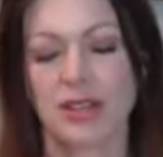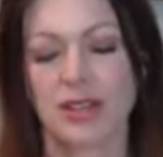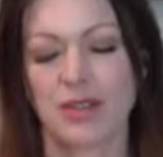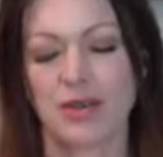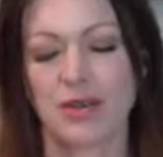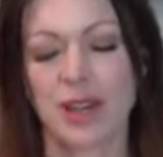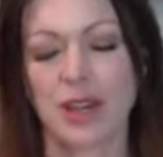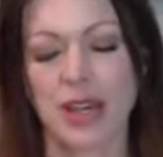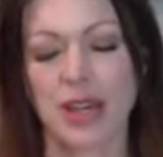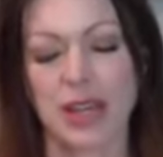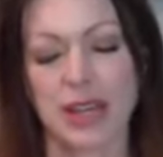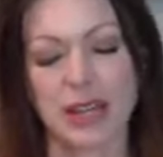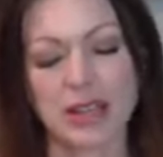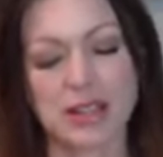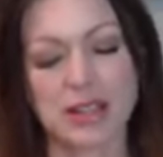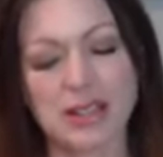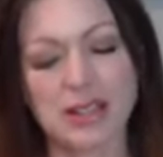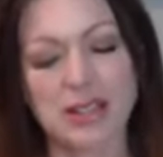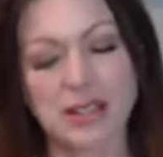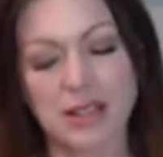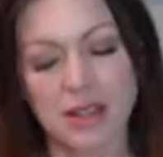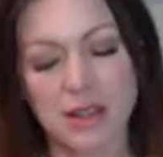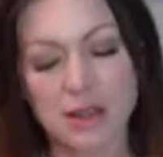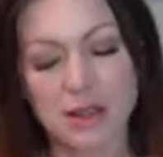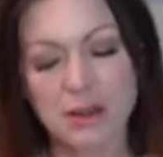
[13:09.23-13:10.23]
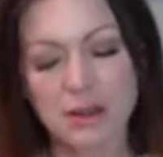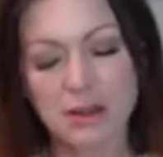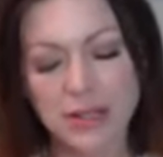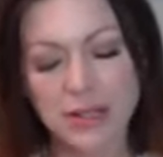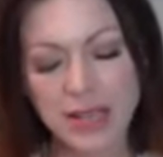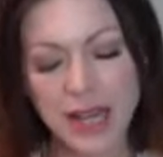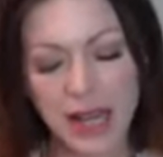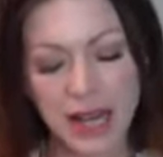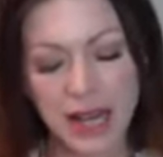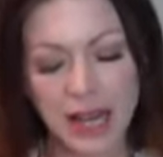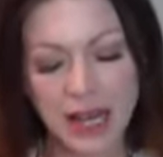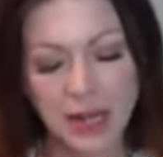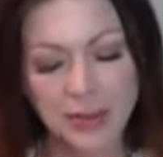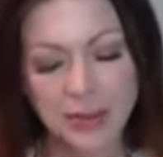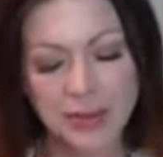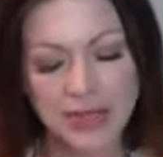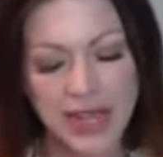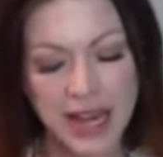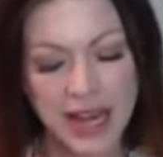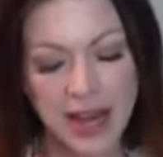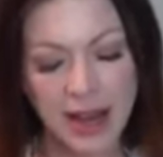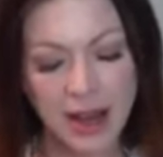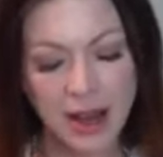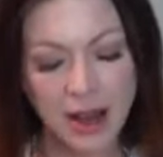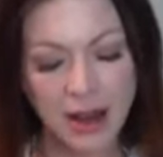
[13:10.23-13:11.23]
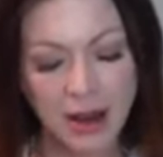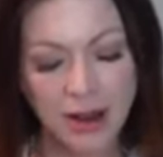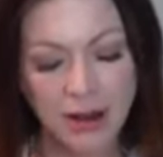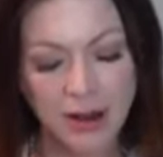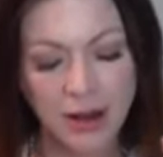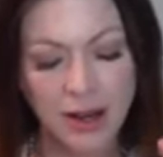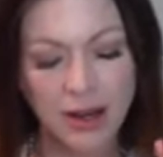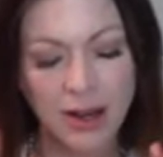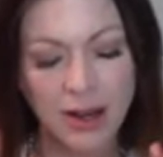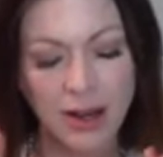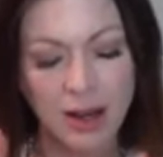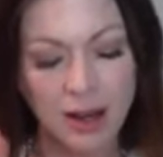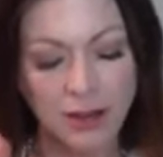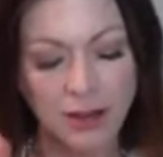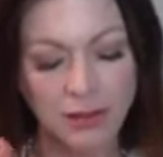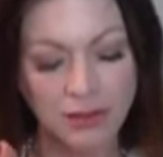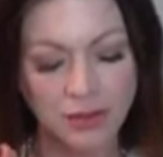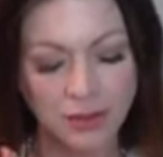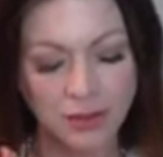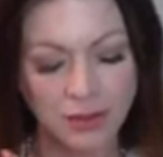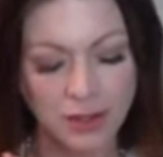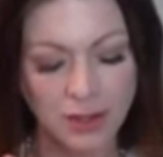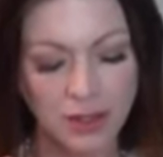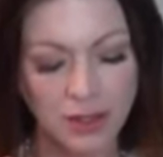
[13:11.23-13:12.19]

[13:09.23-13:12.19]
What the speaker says: If we can slow time down enough